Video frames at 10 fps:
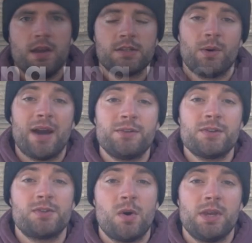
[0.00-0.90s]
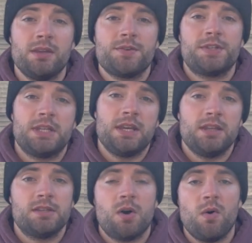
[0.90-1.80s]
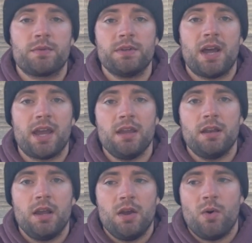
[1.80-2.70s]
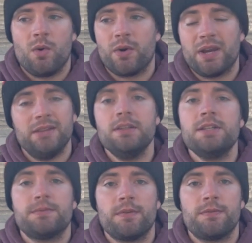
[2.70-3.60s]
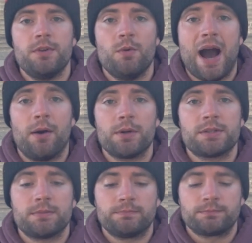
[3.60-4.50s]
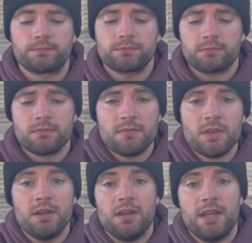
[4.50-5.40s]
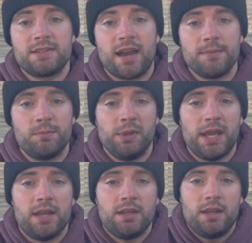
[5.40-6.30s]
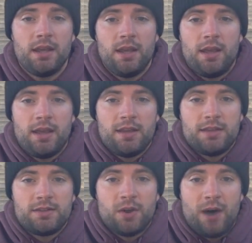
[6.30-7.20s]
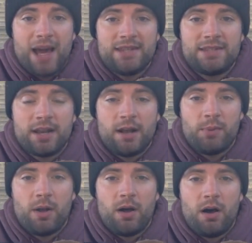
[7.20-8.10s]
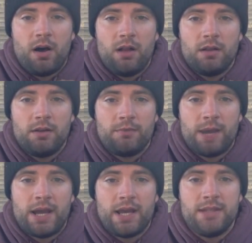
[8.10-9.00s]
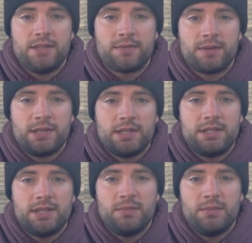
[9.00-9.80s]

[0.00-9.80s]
So after soaking your seeds overnight, or at least for a few hours, it's time to plant. So I set up all of my different seed